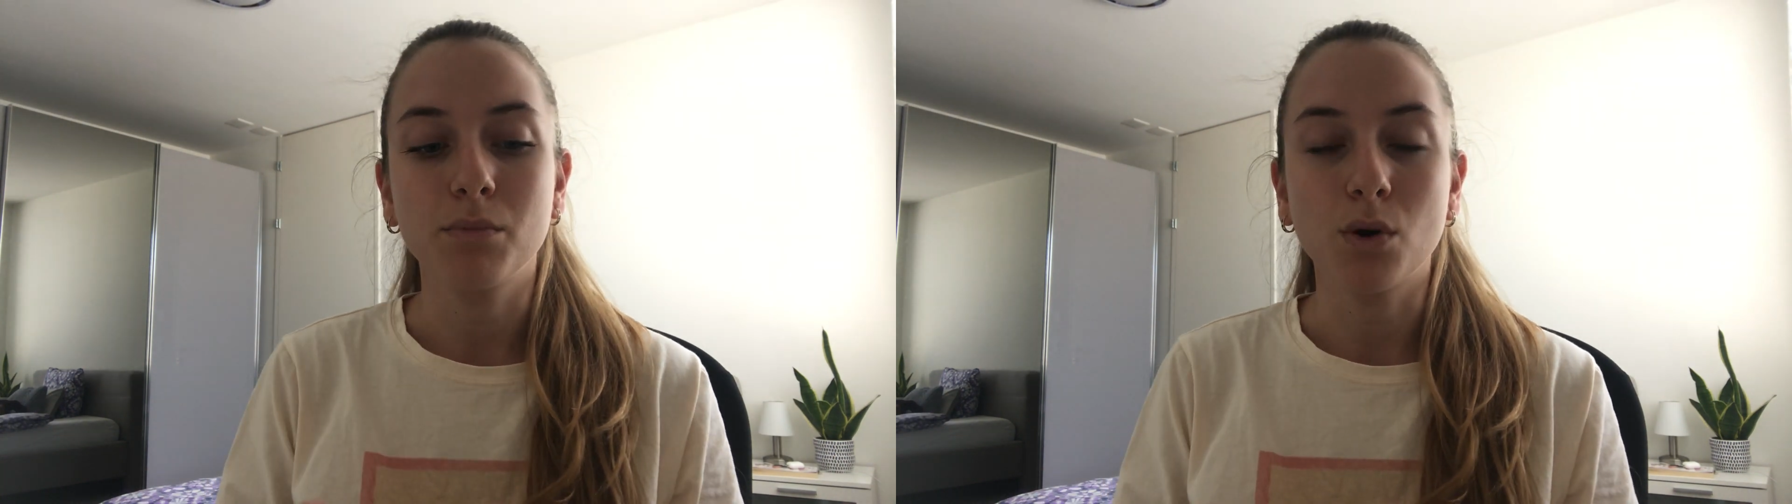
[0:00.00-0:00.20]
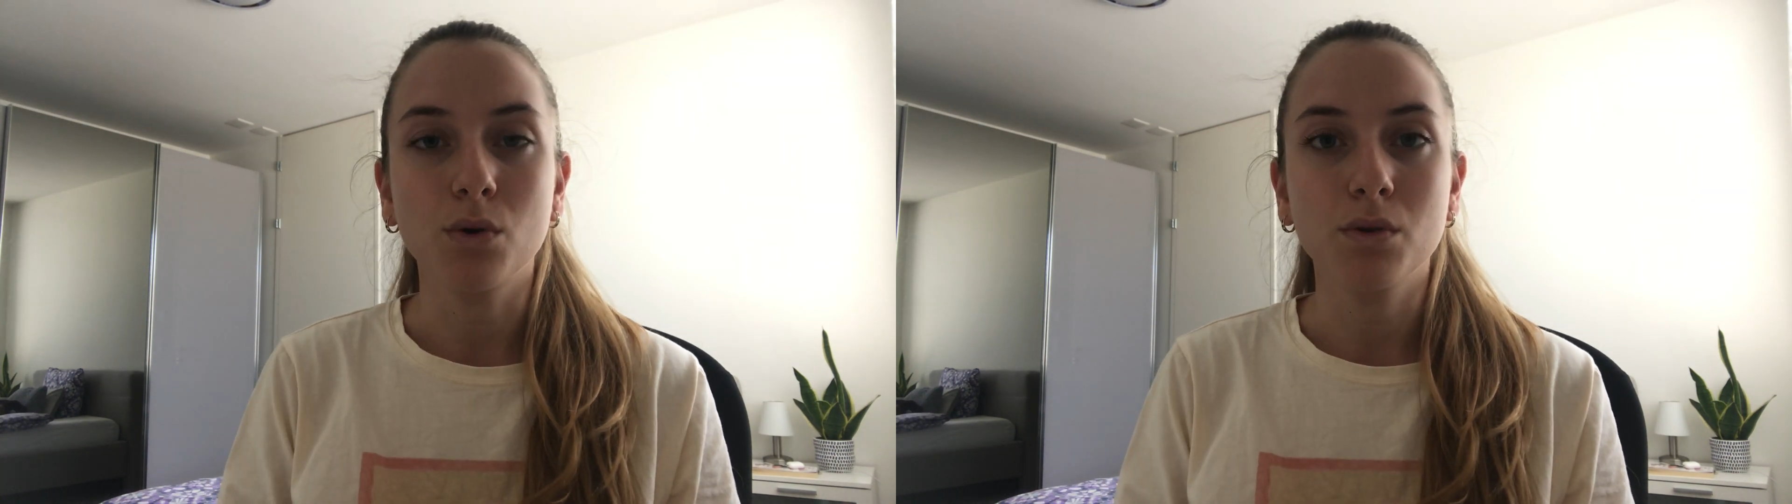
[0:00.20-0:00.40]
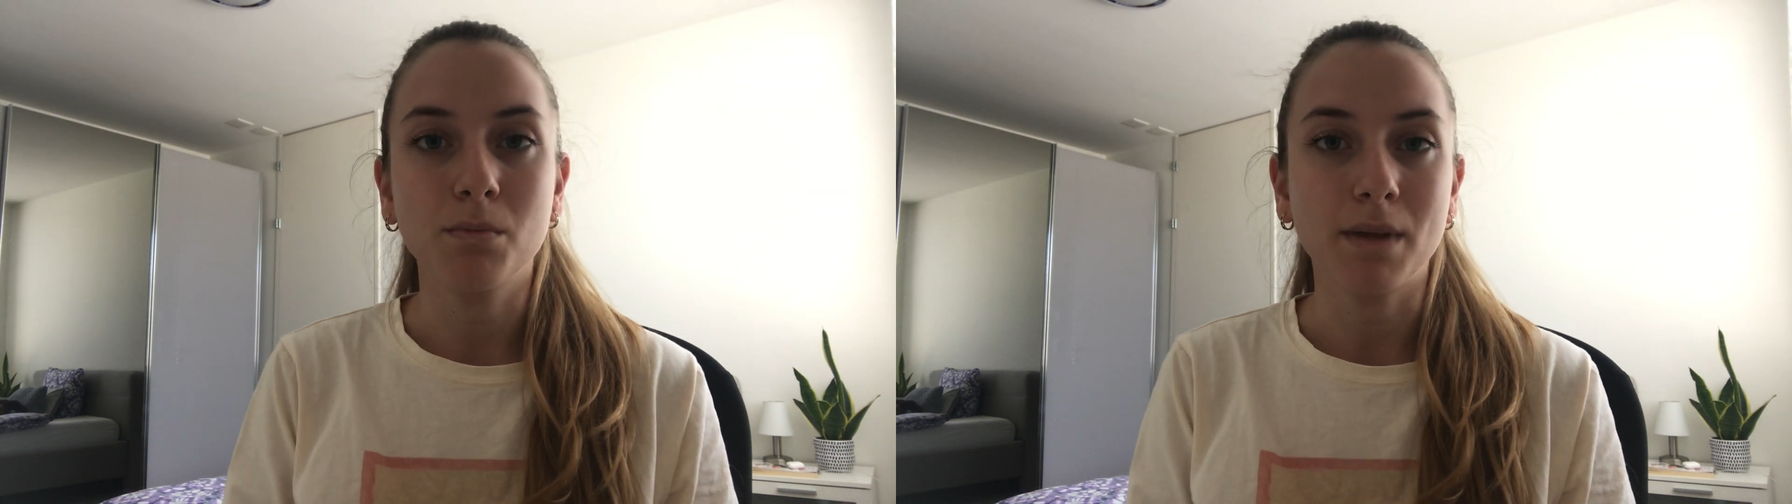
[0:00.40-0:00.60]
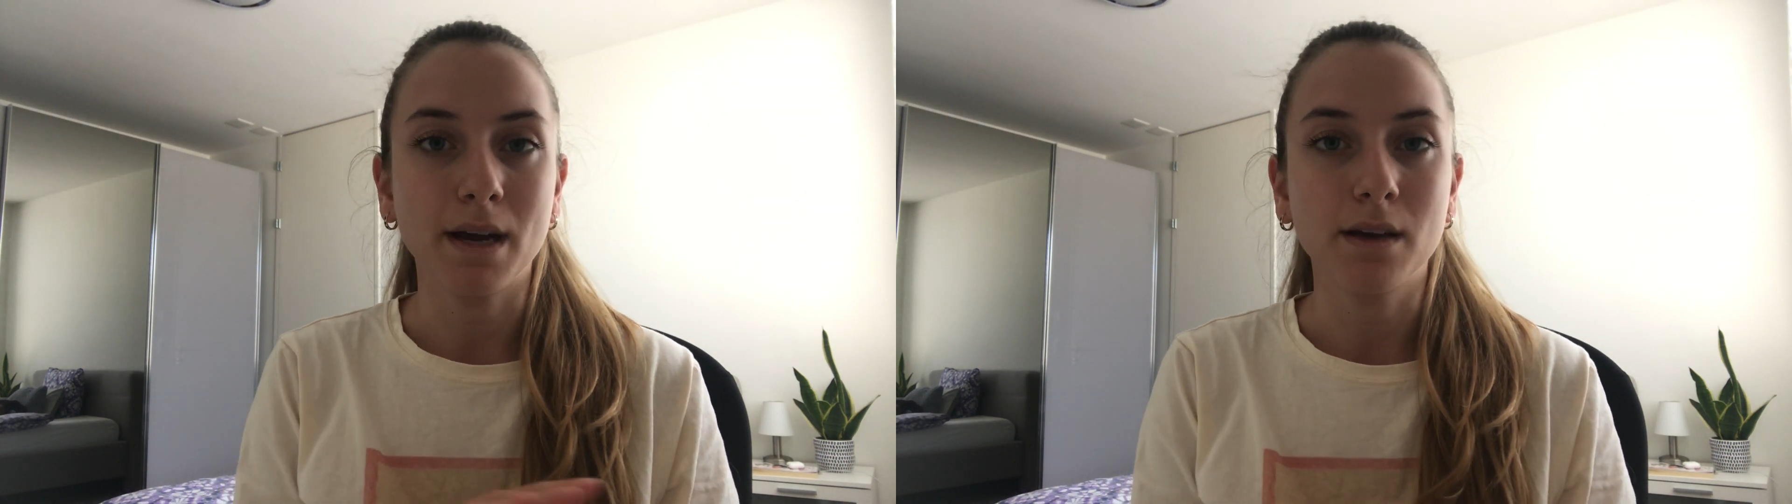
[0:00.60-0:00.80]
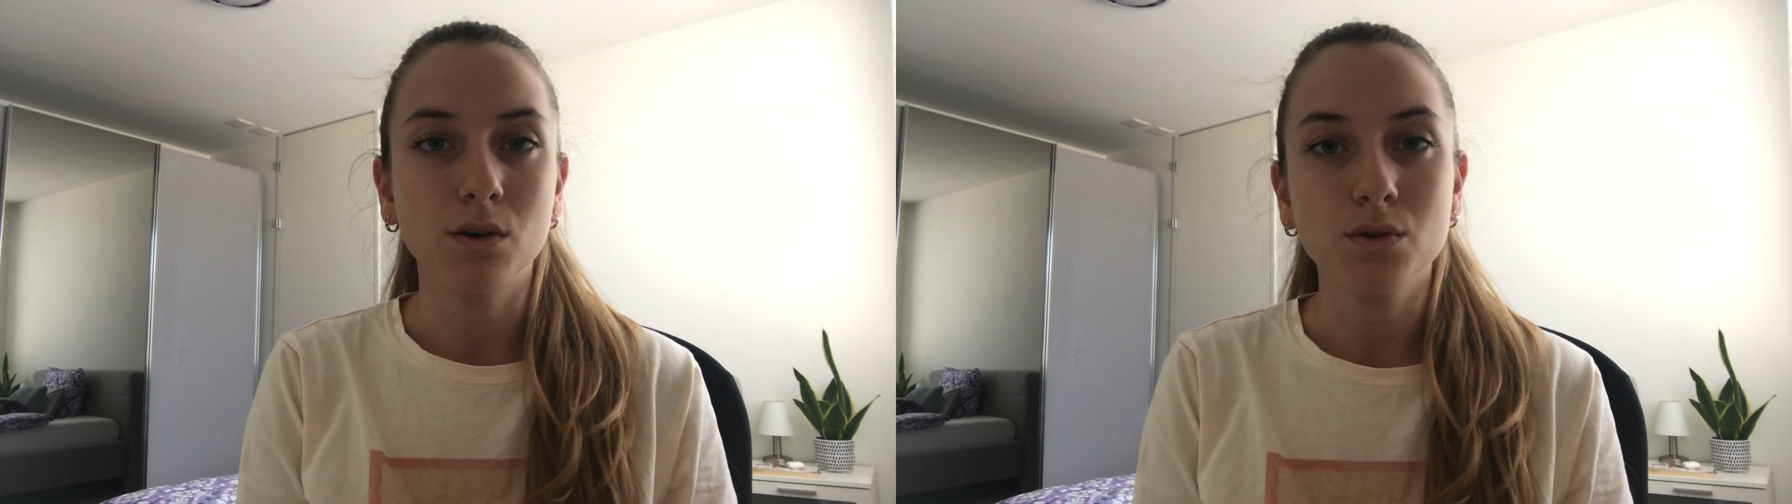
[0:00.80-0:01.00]
both
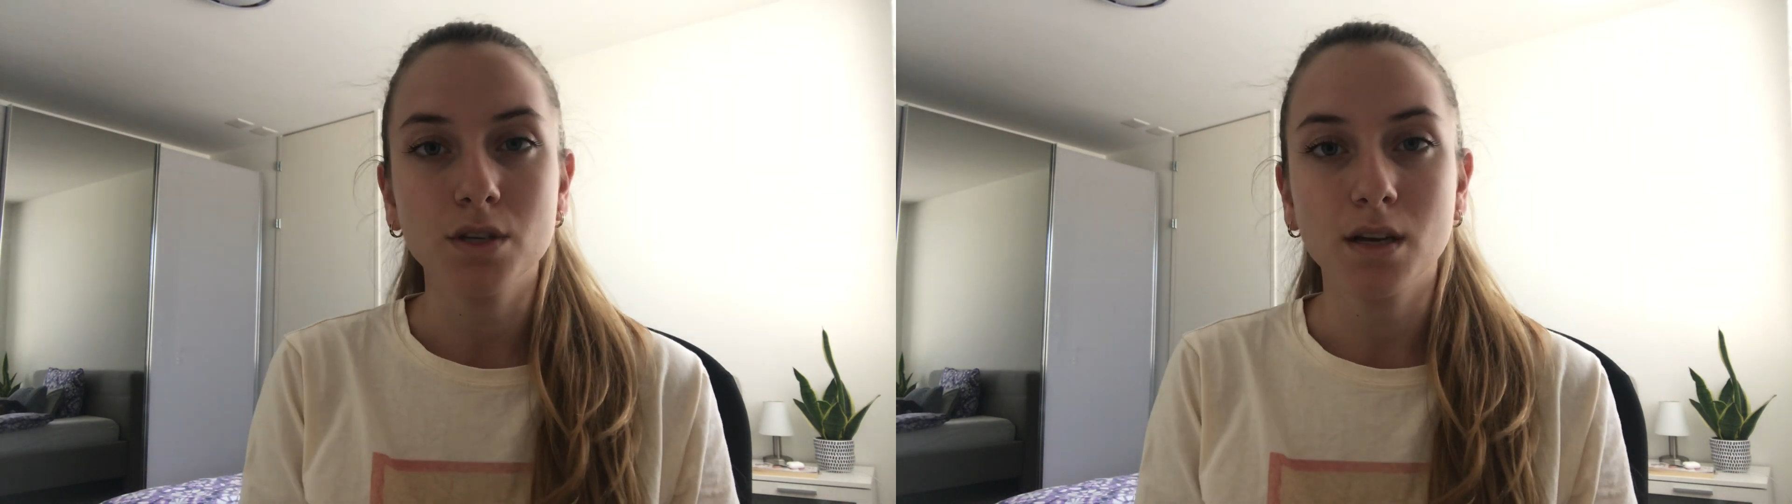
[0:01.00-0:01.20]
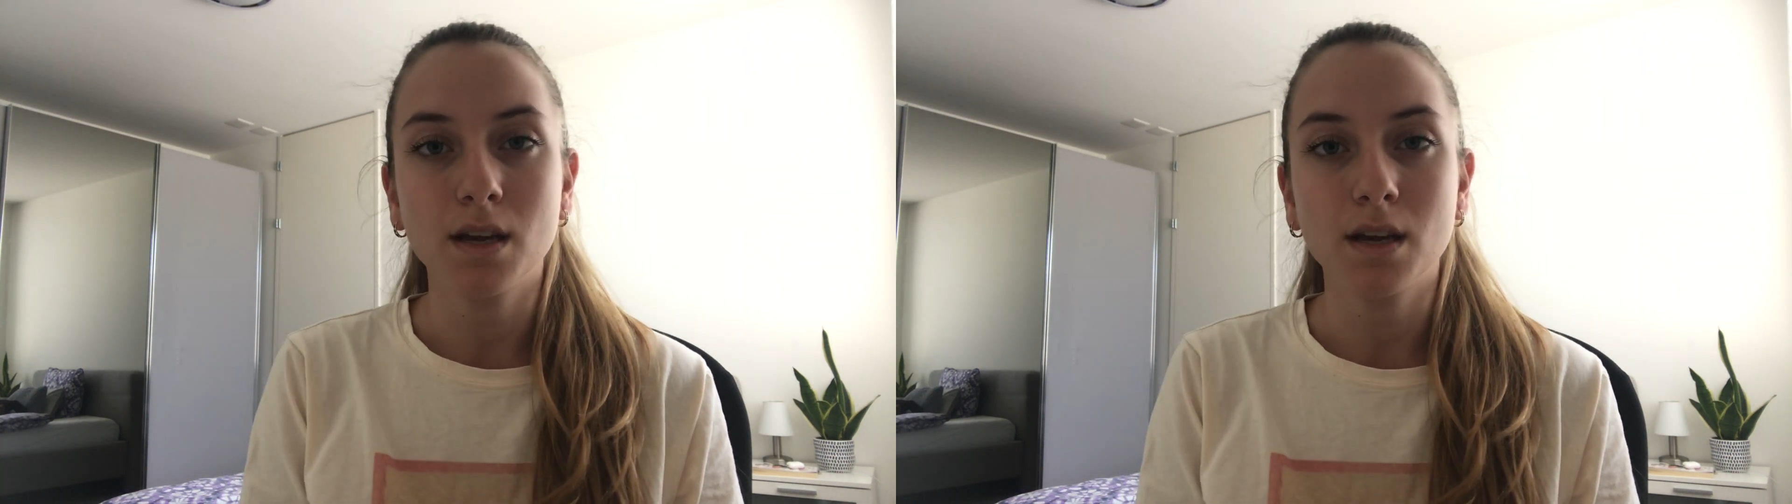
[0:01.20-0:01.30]
my Notion